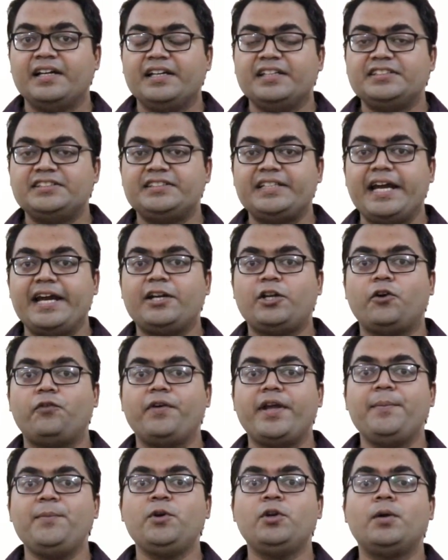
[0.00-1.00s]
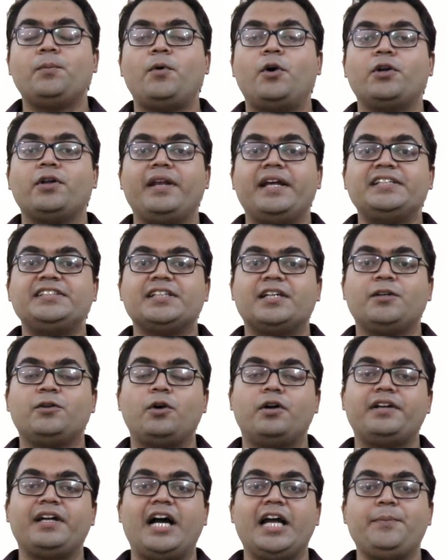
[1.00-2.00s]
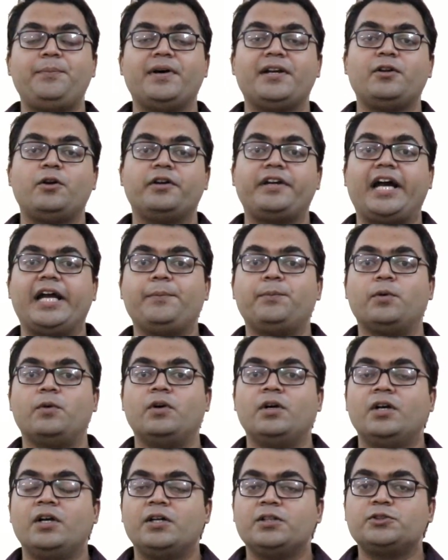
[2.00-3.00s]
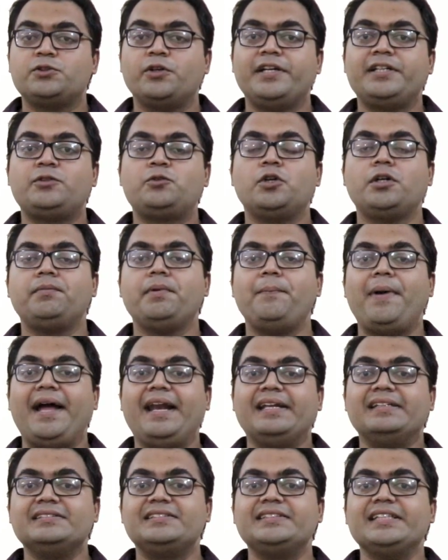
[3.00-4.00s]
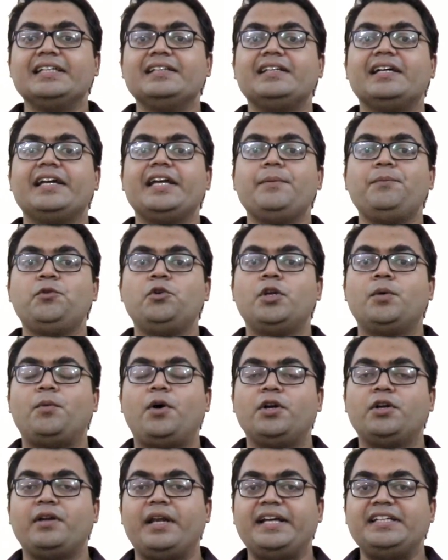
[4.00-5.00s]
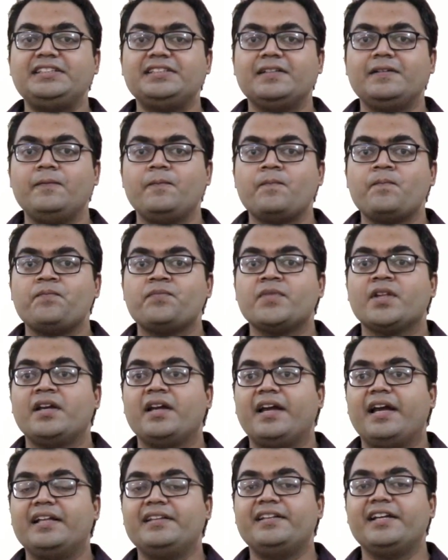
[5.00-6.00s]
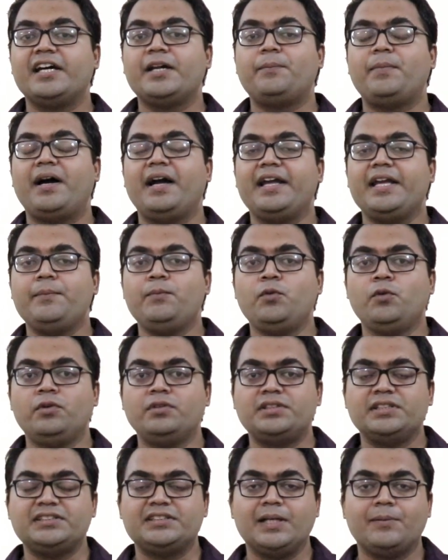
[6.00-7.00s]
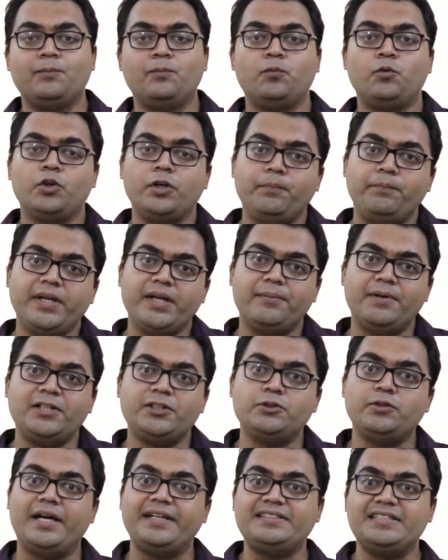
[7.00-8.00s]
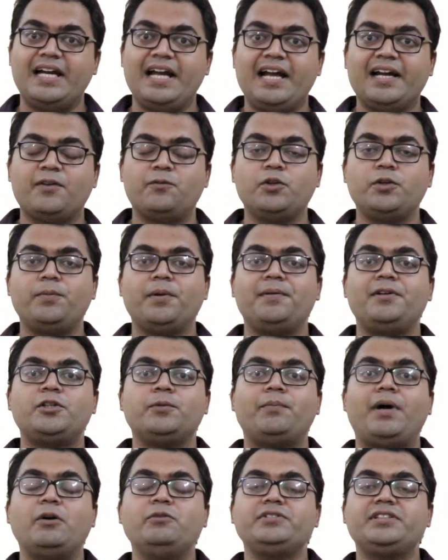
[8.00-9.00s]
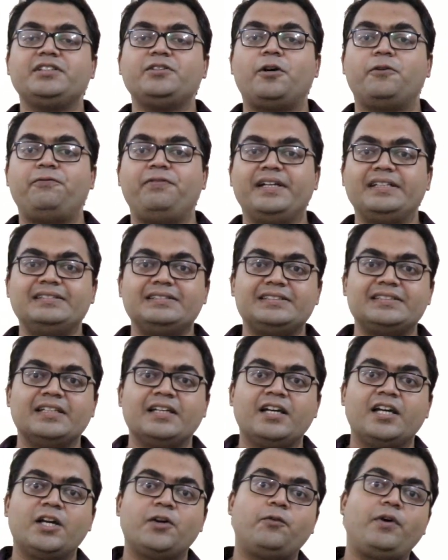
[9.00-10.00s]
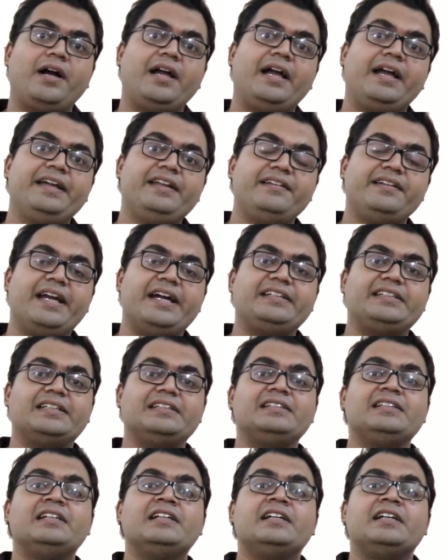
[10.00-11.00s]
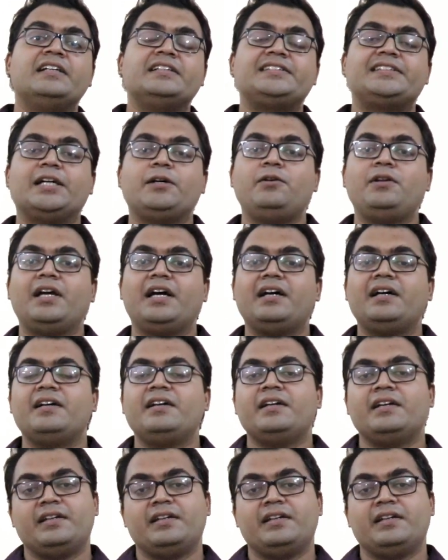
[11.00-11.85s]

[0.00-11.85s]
state of immunomodulation, not hyper, not hypo. So it could be balancing the immunomodulation, and thereby immune system would be able to attack, would be able to mount an offense via innate and cellular